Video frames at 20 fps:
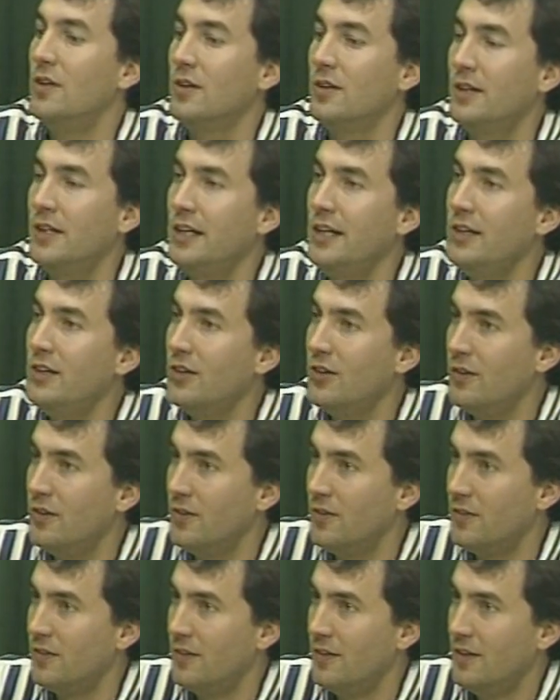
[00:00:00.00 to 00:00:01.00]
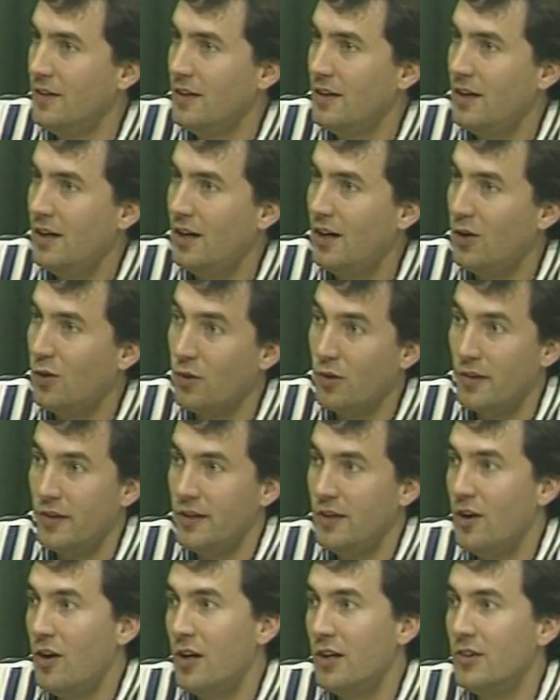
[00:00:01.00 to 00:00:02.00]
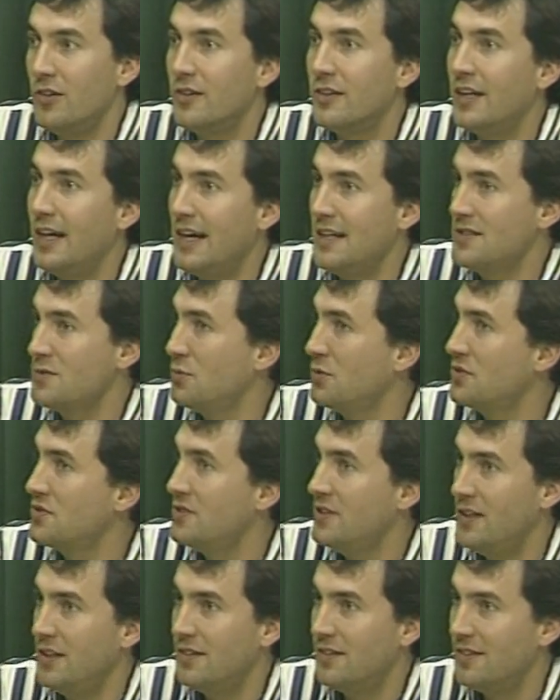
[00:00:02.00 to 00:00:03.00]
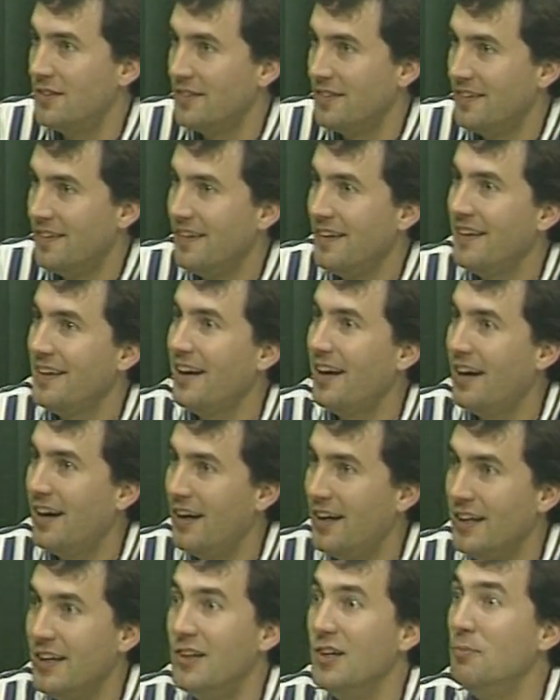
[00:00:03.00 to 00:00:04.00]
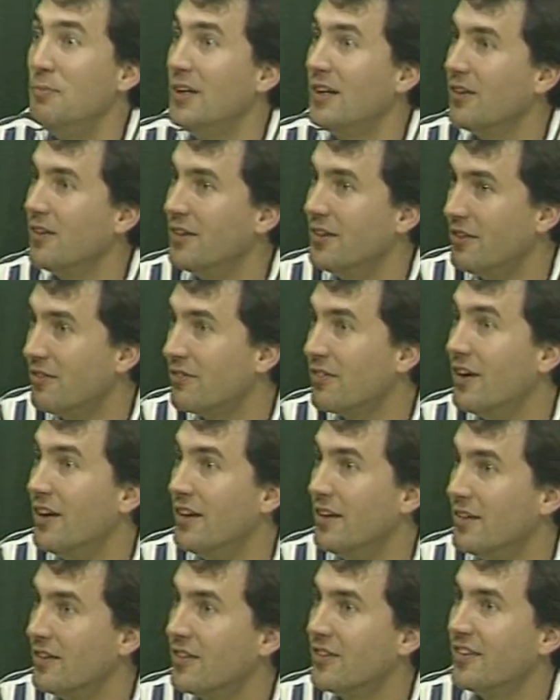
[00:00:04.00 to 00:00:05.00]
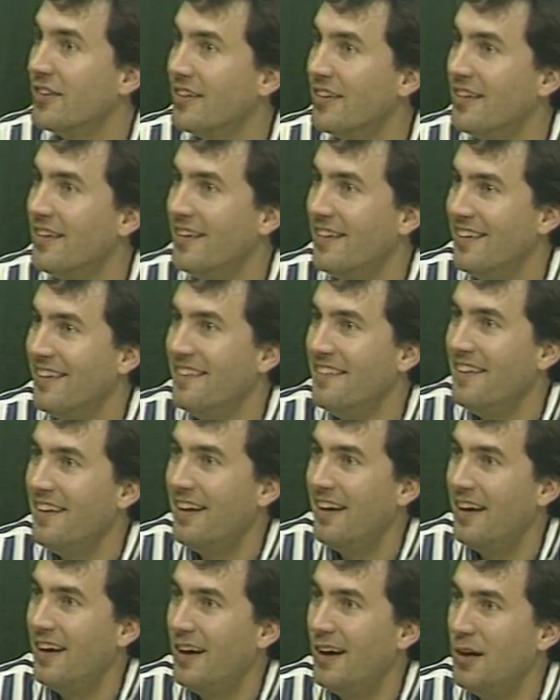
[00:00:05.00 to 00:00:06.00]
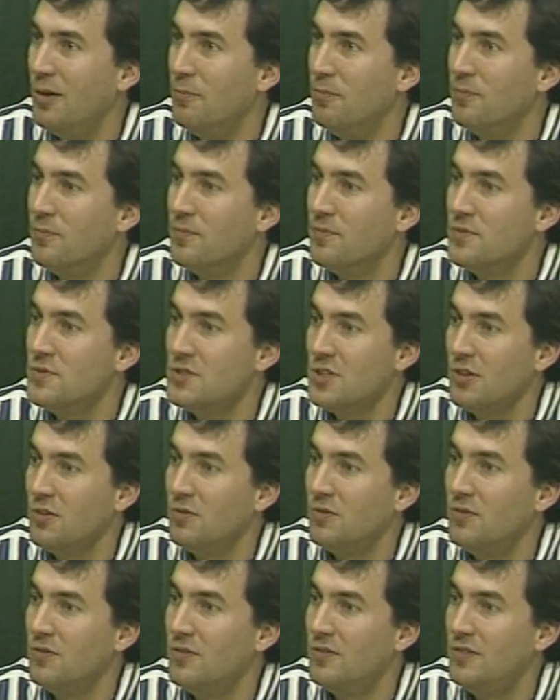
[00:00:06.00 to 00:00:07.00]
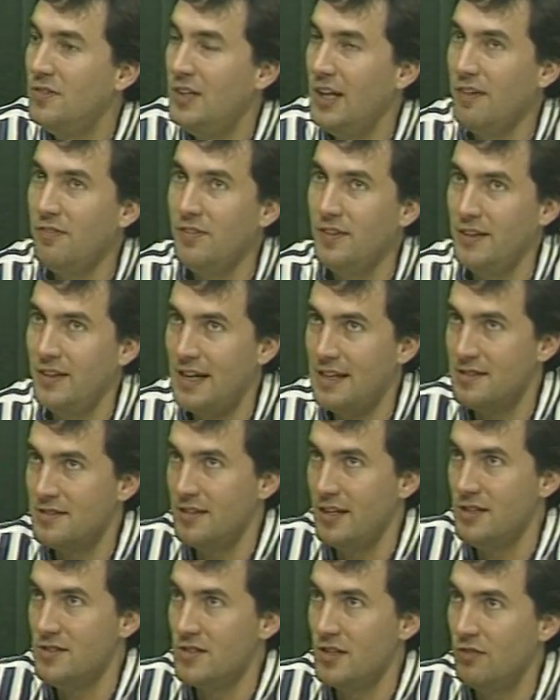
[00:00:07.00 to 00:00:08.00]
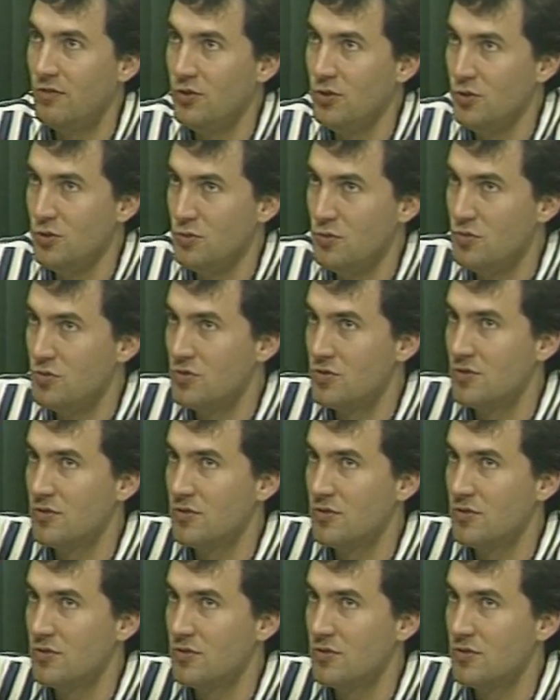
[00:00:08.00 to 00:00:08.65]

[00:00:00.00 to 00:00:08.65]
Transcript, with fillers: leader uh, or the honored guest will sit uh, in the middle in the front. Um, so definitely that sense of who's